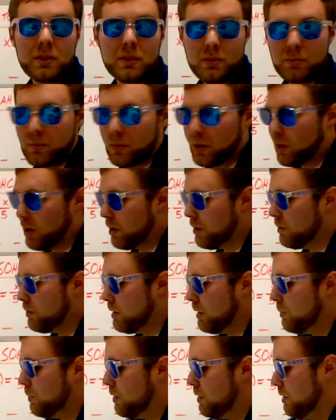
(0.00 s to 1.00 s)
tomorrow.
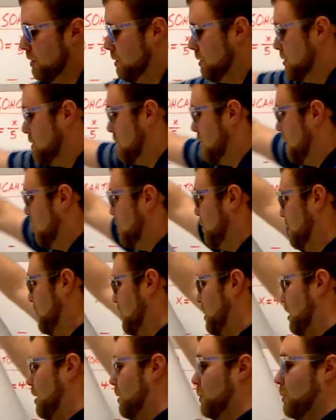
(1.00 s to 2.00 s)
I want you to try to
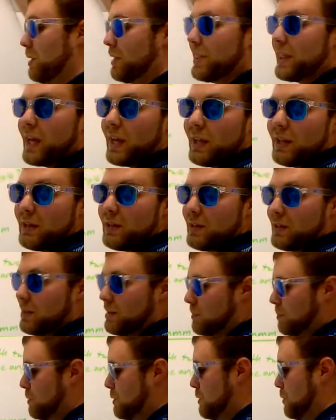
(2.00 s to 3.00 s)
figure out what that
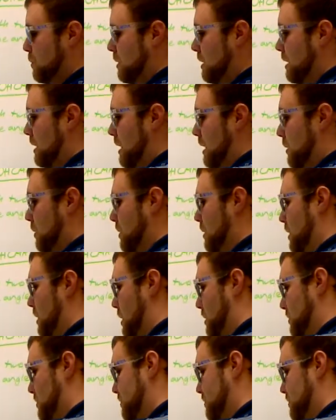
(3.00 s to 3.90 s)
is between now and then.